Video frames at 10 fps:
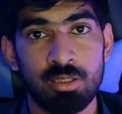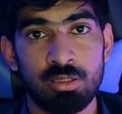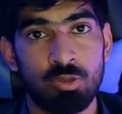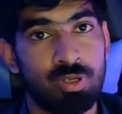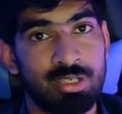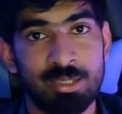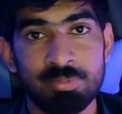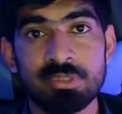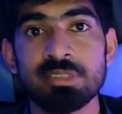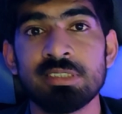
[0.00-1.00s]
Now what
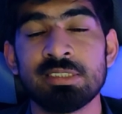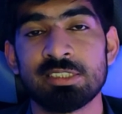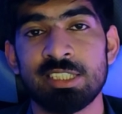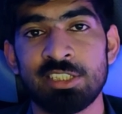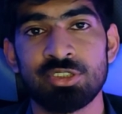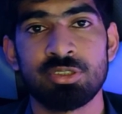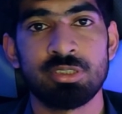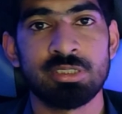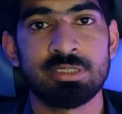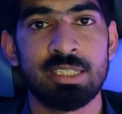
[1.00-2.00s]
happens in the session
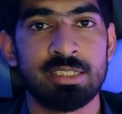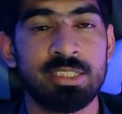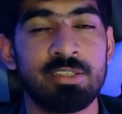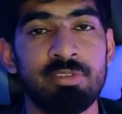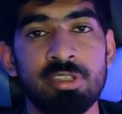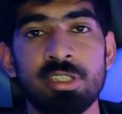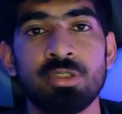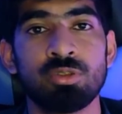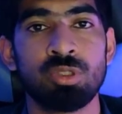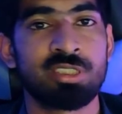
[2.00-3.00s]
is that they will
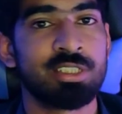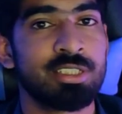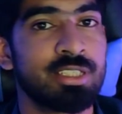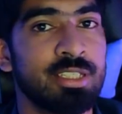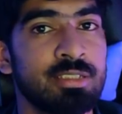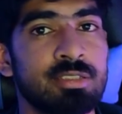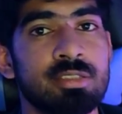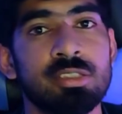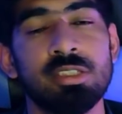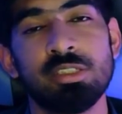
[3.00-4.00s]
need to authenticate
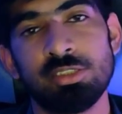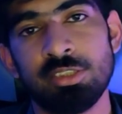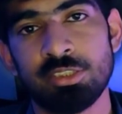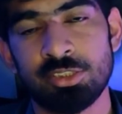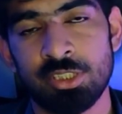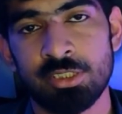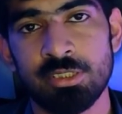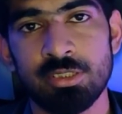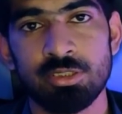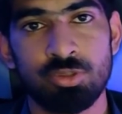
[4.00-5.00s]
each other
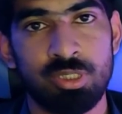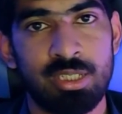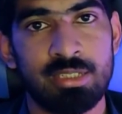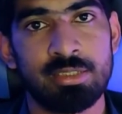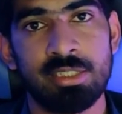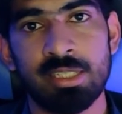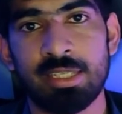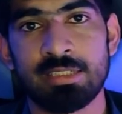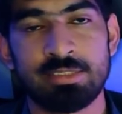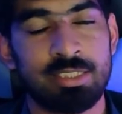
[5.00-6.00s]
so that they
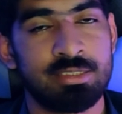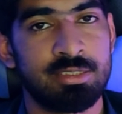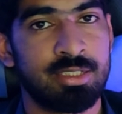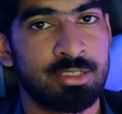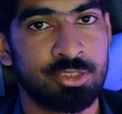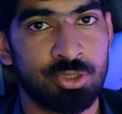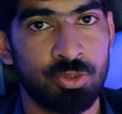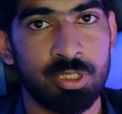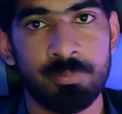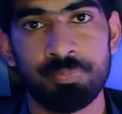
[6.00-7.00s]
can send the data
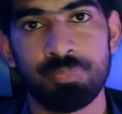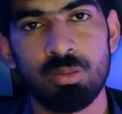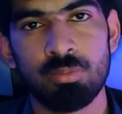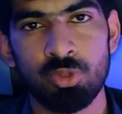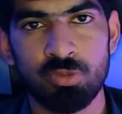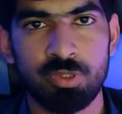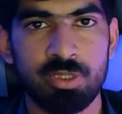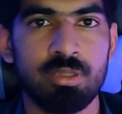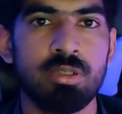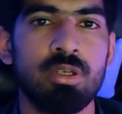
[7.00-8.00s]
securely. Moreover,
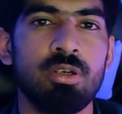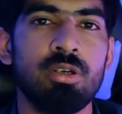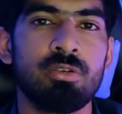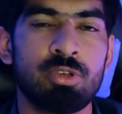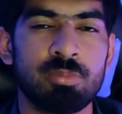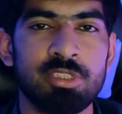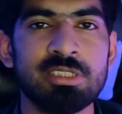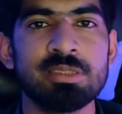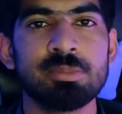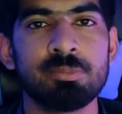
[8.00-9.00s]
from
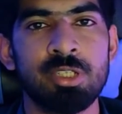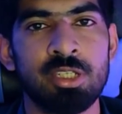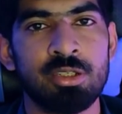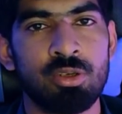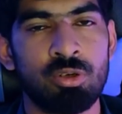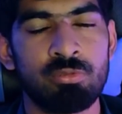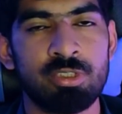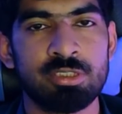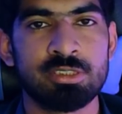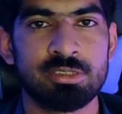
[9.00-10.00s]
this layer
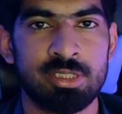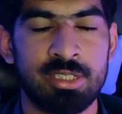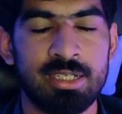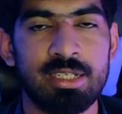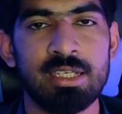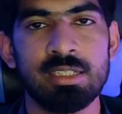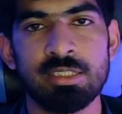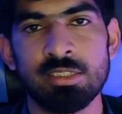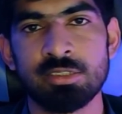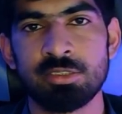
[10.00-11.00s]
onwards, the data
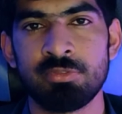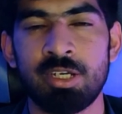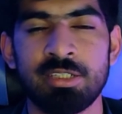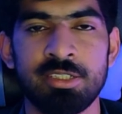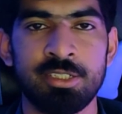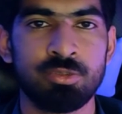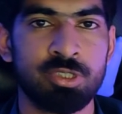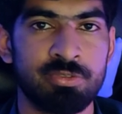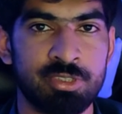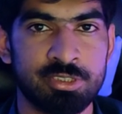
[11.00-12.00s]
is divided into
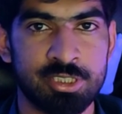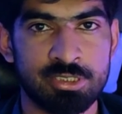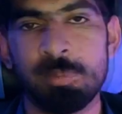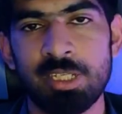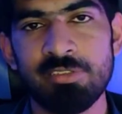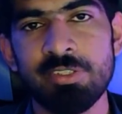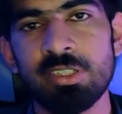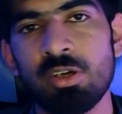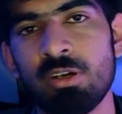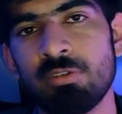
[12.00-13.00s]
different chunks. The benefit
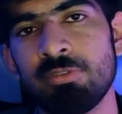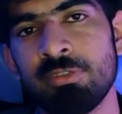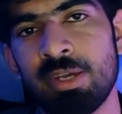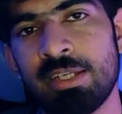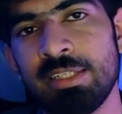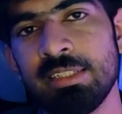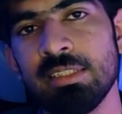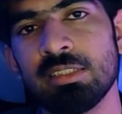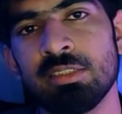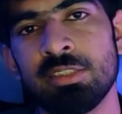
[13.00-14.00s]
of dividing
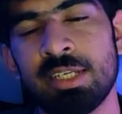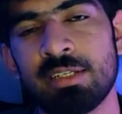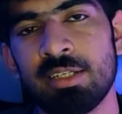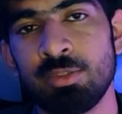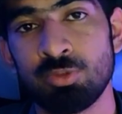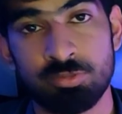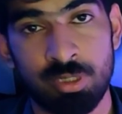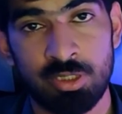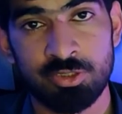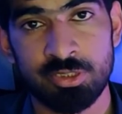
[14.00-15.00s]
the data into
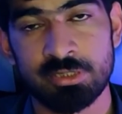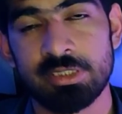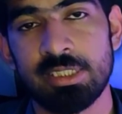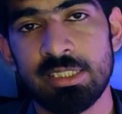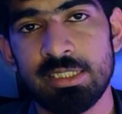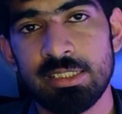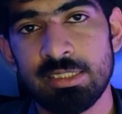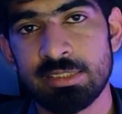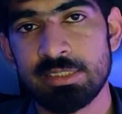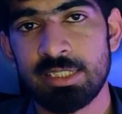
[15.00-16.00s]
smaller chunks
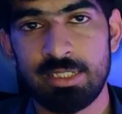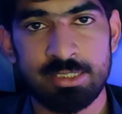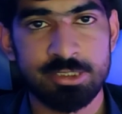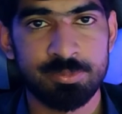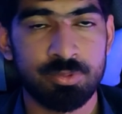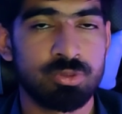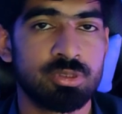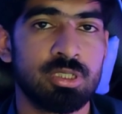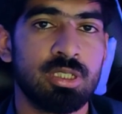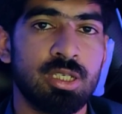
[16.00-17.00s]
is that let's suppose
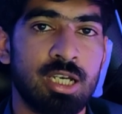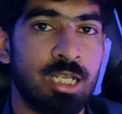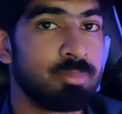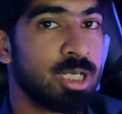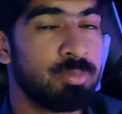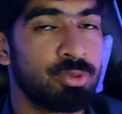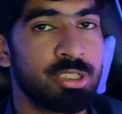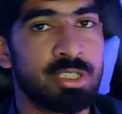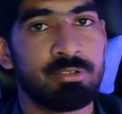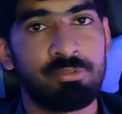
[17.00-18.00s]
I'm
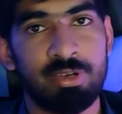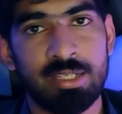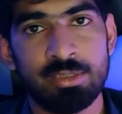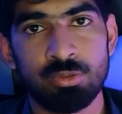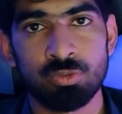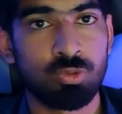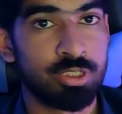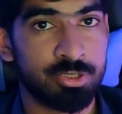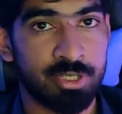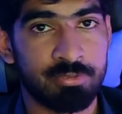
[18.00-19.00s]
uploading a file to Google
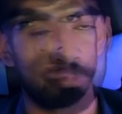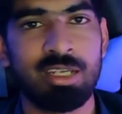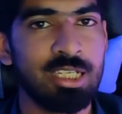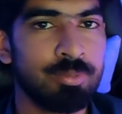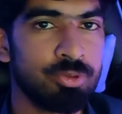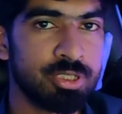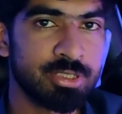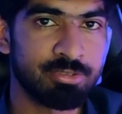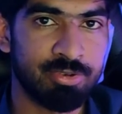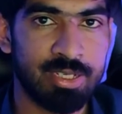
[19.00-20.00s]
Drive. While uploading a
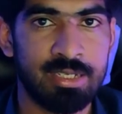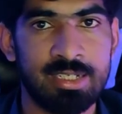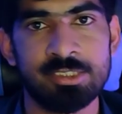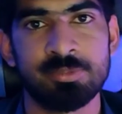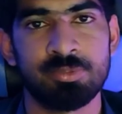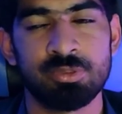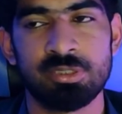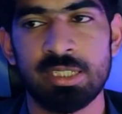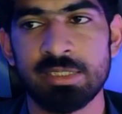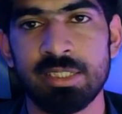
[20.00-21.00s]
file, let's suppose
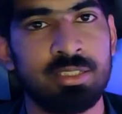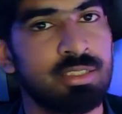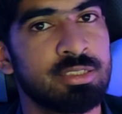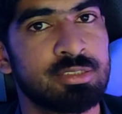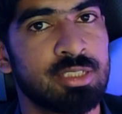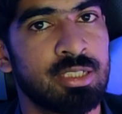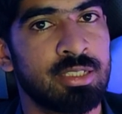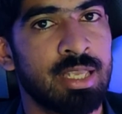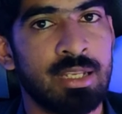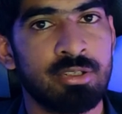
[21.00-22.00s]
that there is
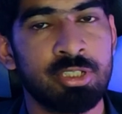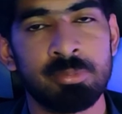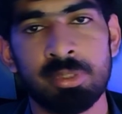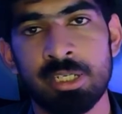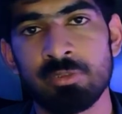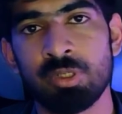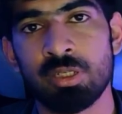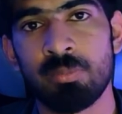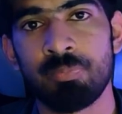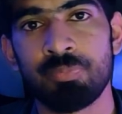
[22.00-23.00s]
an error in my network.
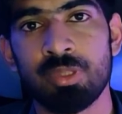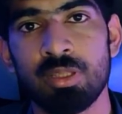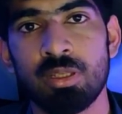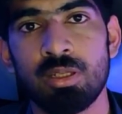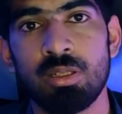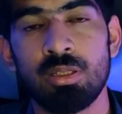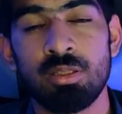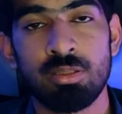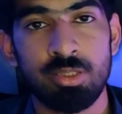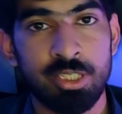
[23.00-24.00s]

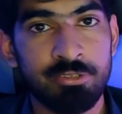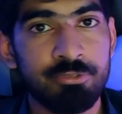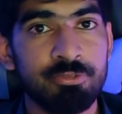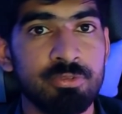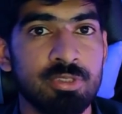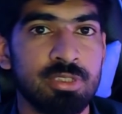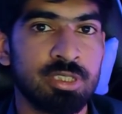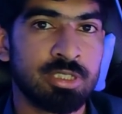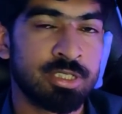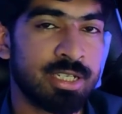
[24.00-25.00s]
If
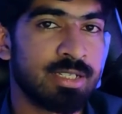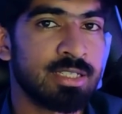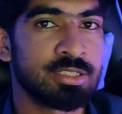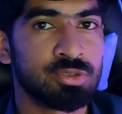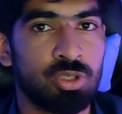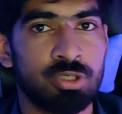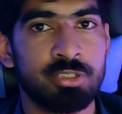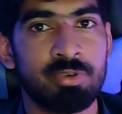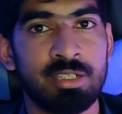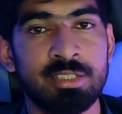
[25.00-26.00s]
the data is not
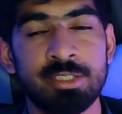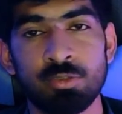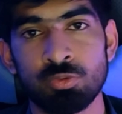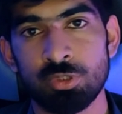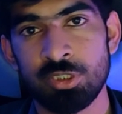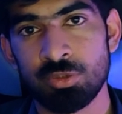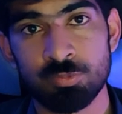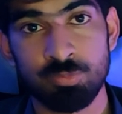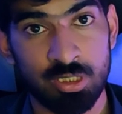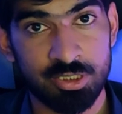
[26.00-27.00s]
divided into
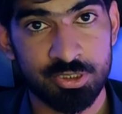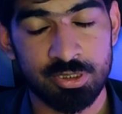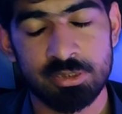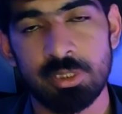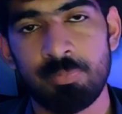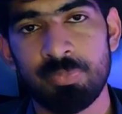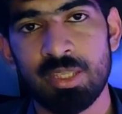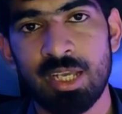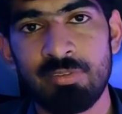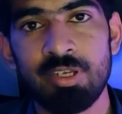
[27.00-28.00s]
smaller chunks,
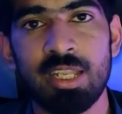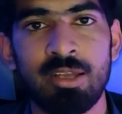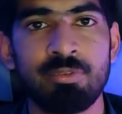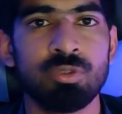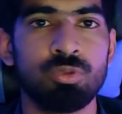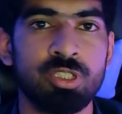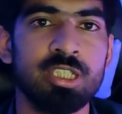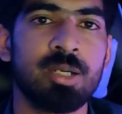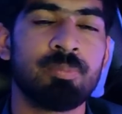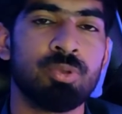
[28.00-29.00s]
I will have to
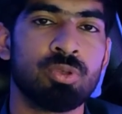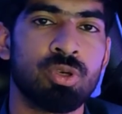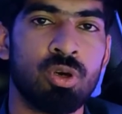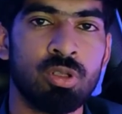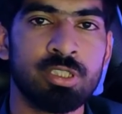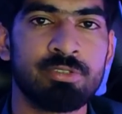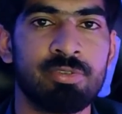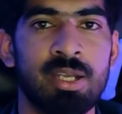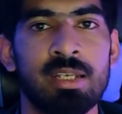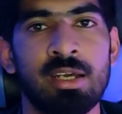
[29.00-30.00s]
re-upload all the
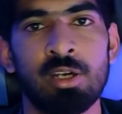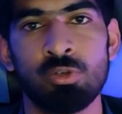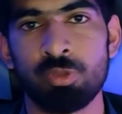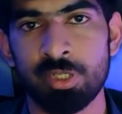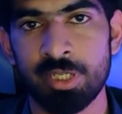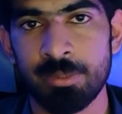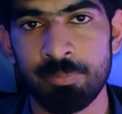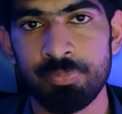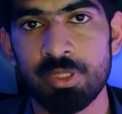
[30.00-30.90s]
file all over again.